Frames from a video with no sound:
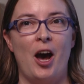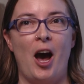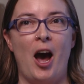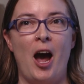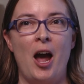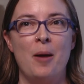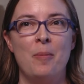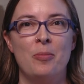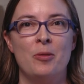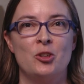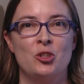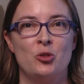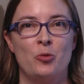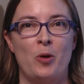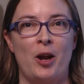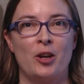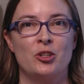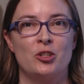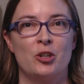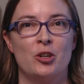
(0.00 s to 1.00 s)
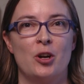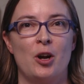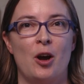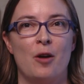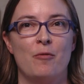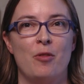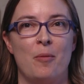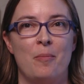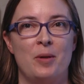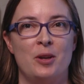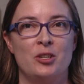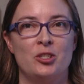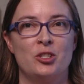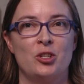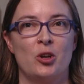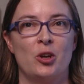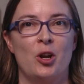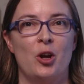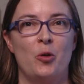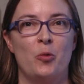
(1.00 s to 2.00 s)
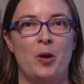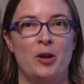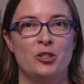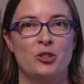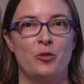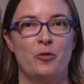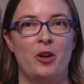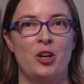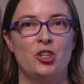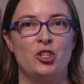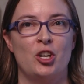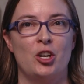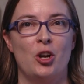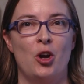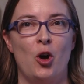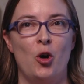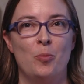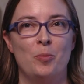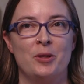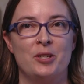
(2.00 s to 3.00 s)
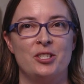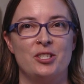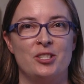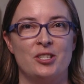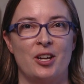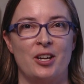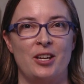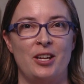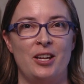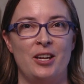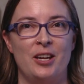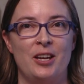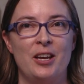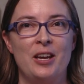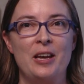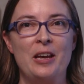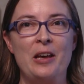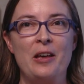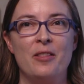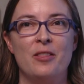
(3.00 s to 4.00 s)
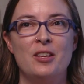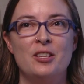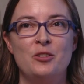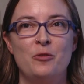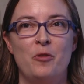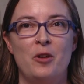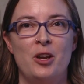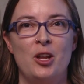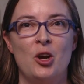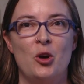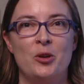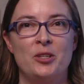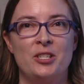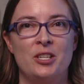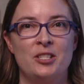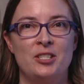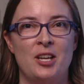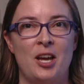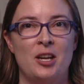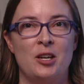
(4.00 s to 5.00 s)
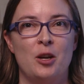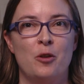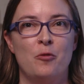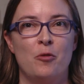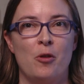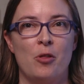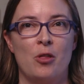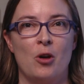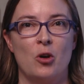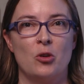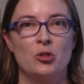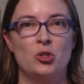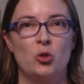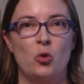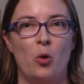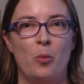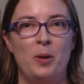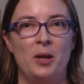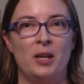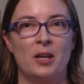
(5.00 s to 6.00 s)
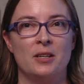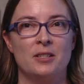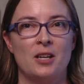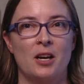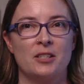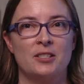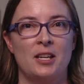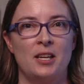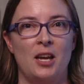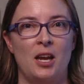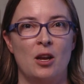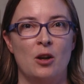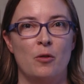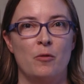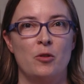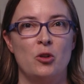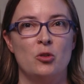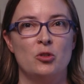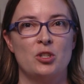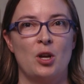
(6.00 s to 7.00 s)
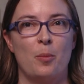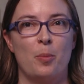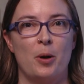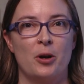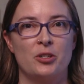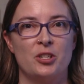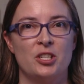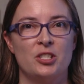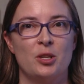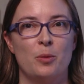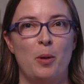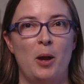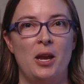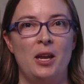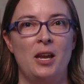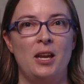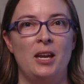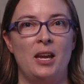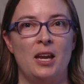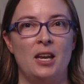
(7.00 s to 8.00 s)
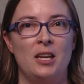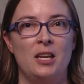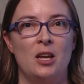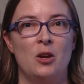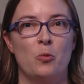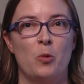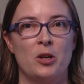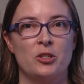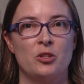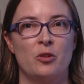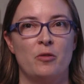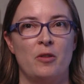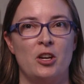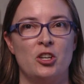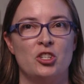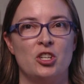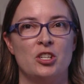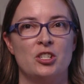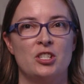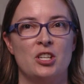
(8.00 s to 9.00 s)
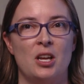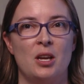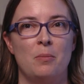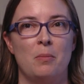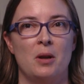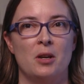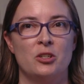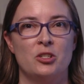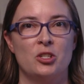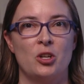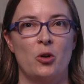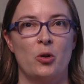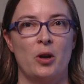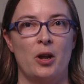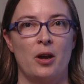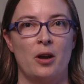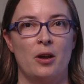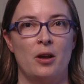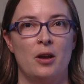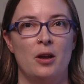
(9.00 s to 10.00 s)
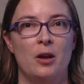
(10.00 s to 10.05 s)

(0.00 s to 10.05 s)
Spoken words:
I am the director of the Minnesota Reservation Homeless Study. This video is intended for those who will be conducting interviews on participating Indian reservations in Minnesota.